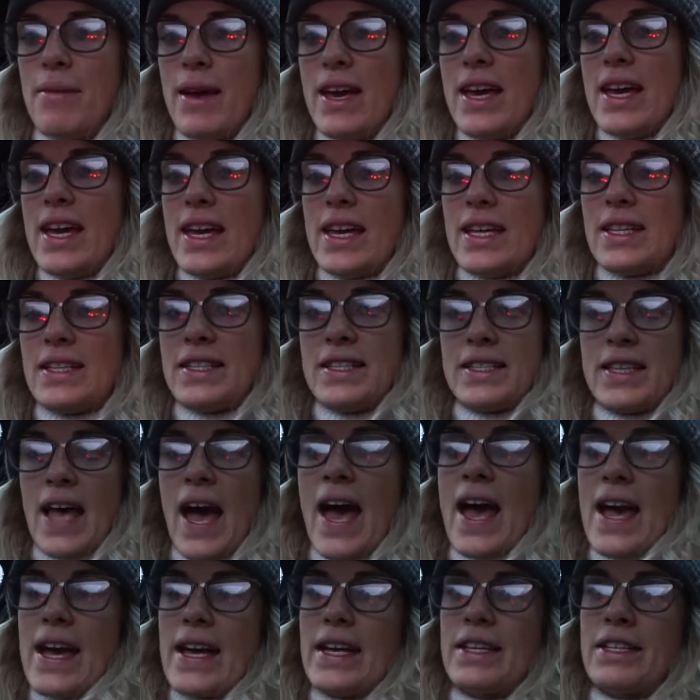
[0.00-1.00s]
It's
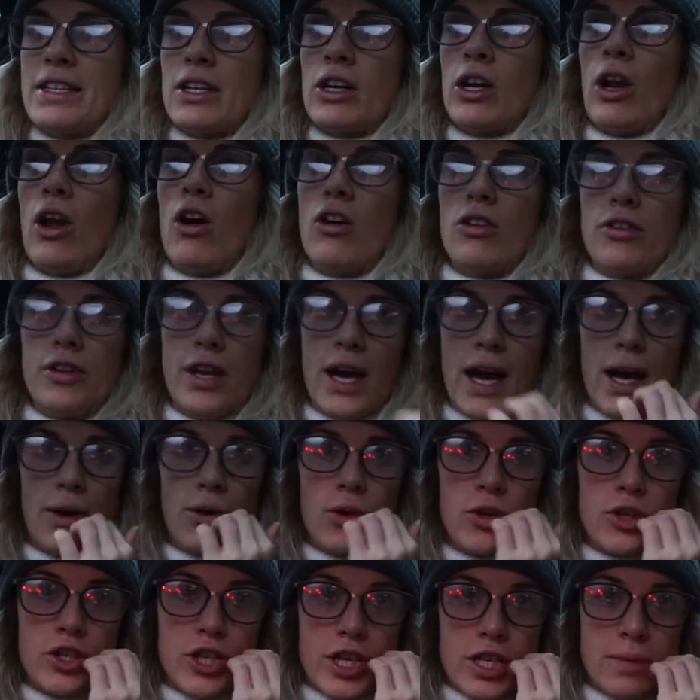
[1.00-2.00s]
8 o'clock now,
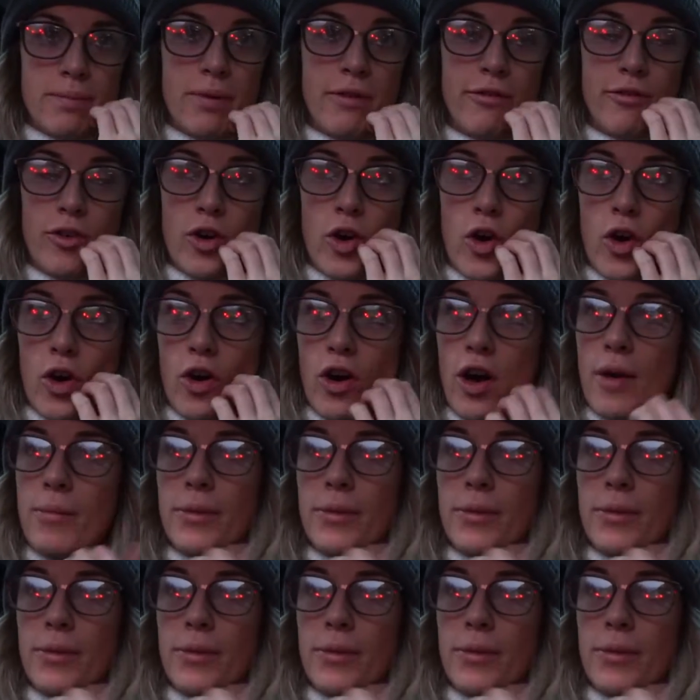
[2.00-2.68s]
or just before.